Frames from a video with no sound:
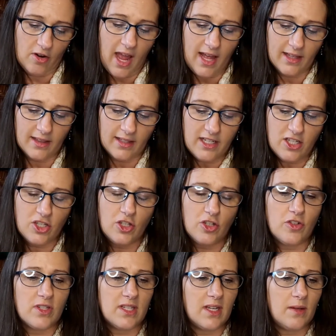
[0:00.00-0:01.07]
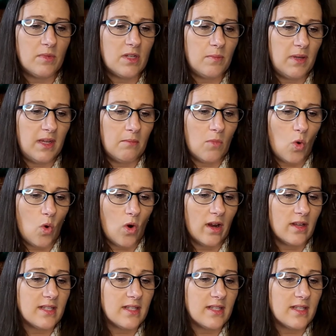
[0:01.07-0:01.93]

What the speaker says: At least you seem to be more